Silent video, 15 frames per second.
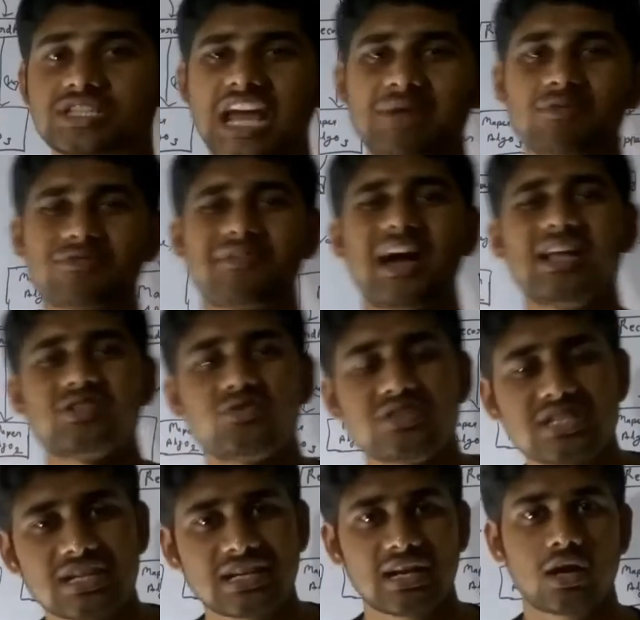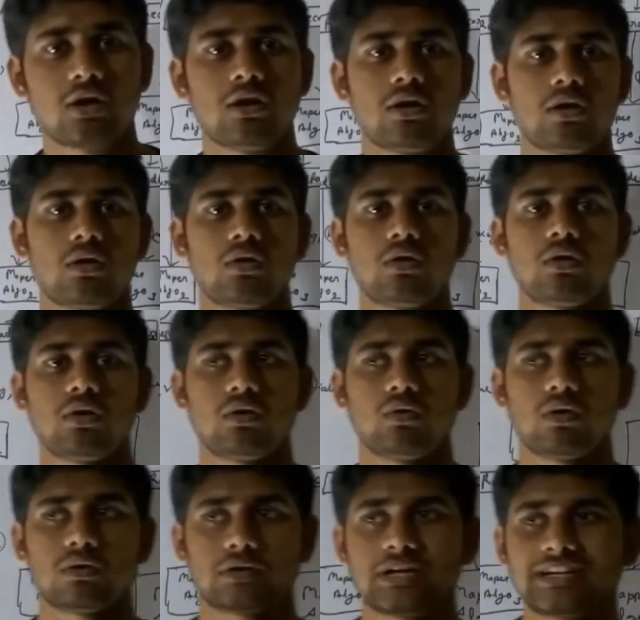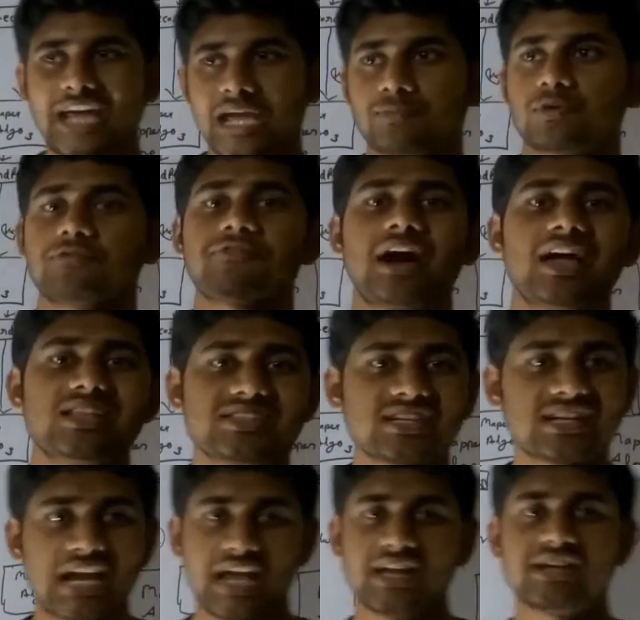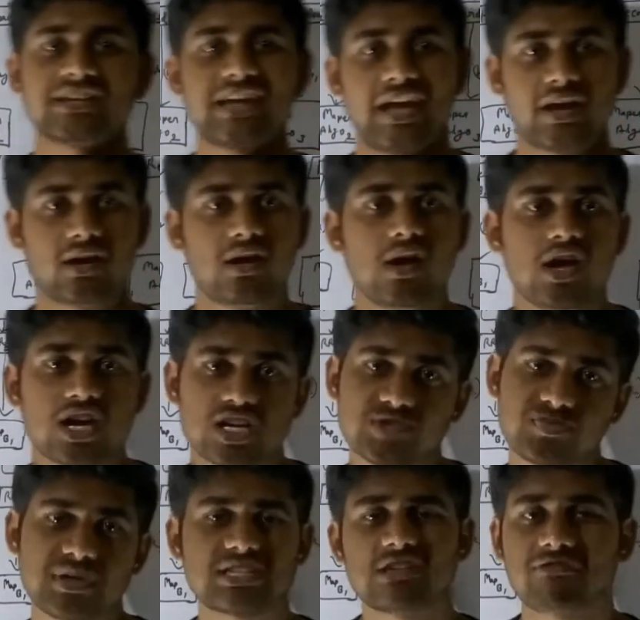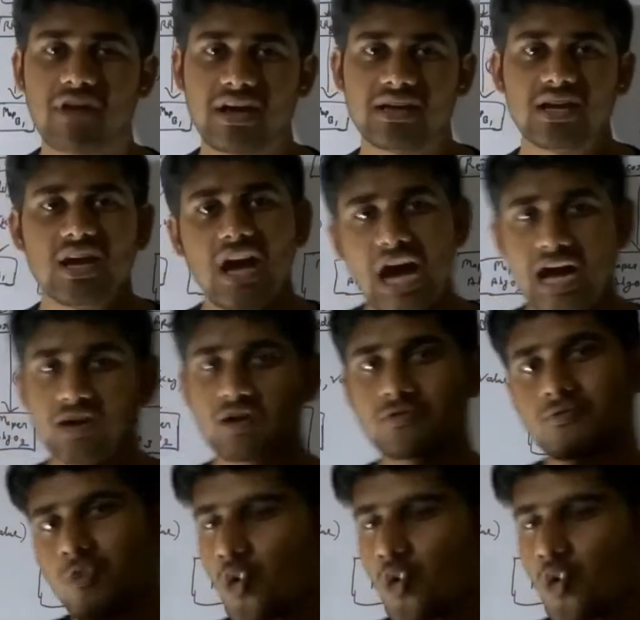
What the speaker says: type of files which the type of files a client can specify are in